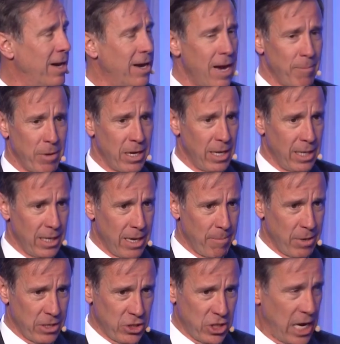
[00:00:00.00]
I'm going
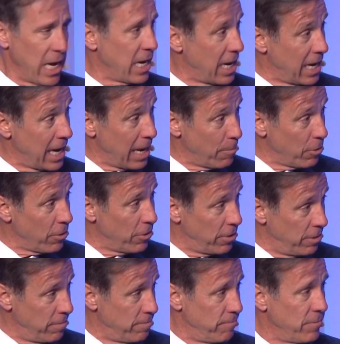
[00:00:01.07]
to stay in a neighborhood.
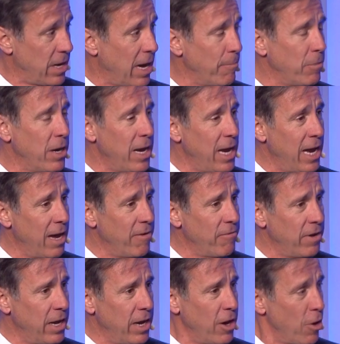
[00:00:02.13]
I'm going to have
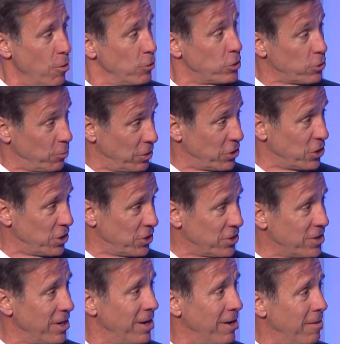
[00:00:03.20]
a host, which
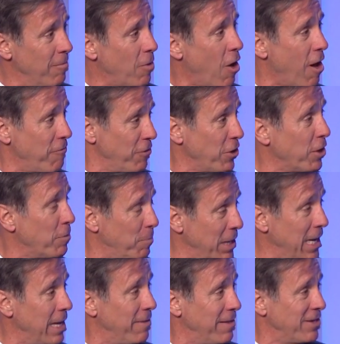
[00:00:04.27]
is often going to
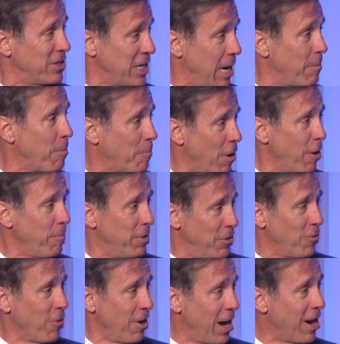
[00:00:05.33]
be in the same apartment
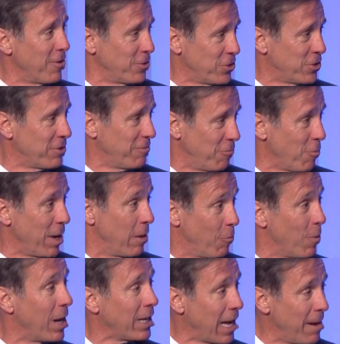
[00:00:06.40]
or house
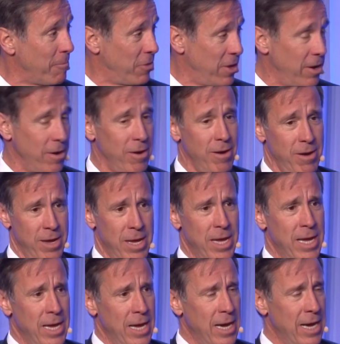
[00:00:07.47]
while I'm there.
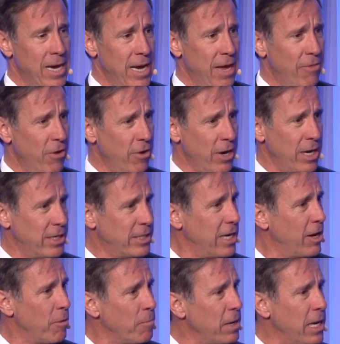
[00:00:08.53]
and they're going to
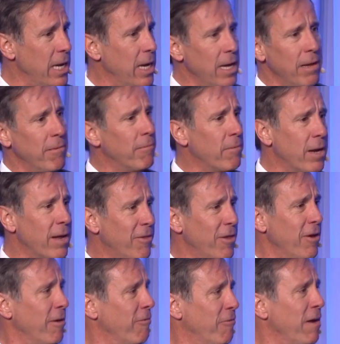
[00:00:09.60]
tell me
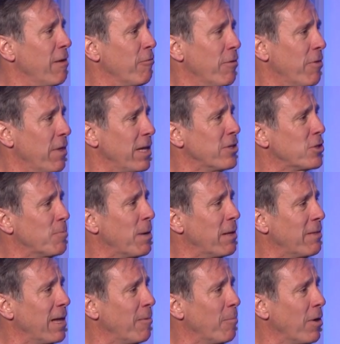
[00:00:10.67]
their favorite things about
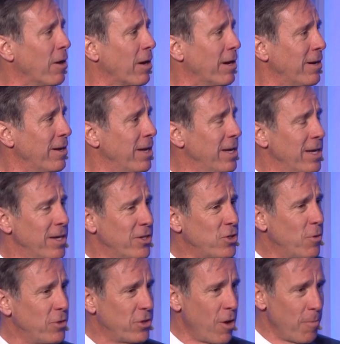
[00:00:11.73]
that market.
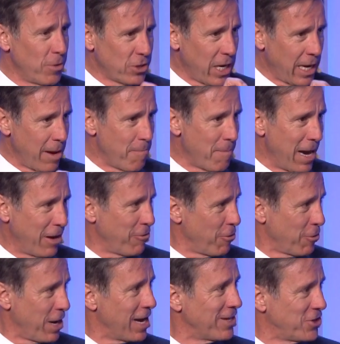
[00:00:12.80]
So it's almost like a micro
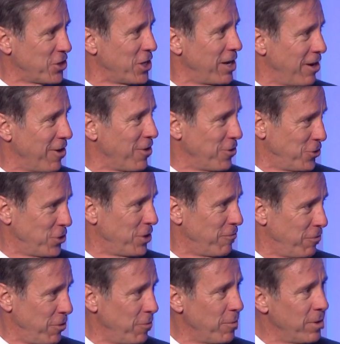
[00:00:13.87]
concierge,
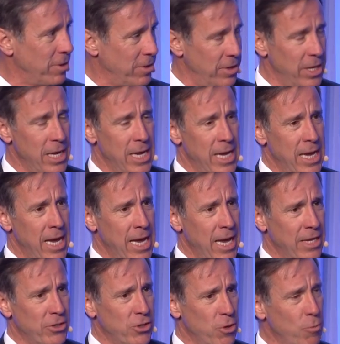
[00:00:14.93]
if you will.
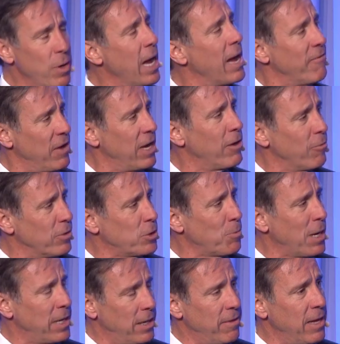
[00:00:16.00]
And so we have had to
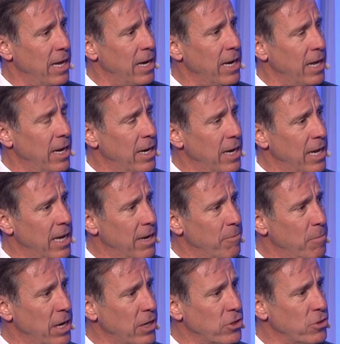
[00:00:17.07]
respond to that and
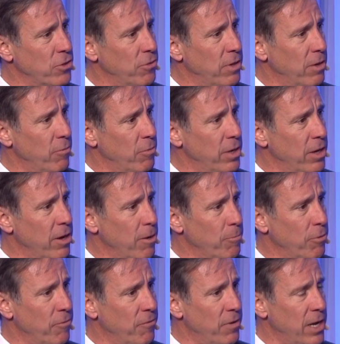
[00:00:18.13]
make sure that we are
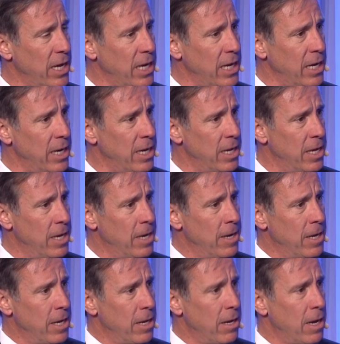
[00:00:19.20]
providing
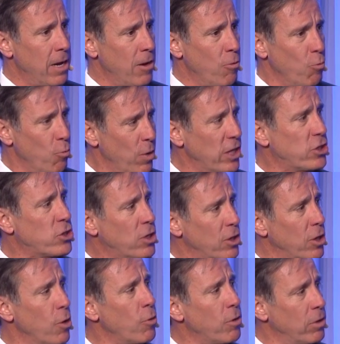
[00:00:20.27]
rich
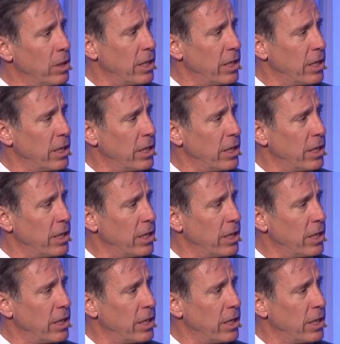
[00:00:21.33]
local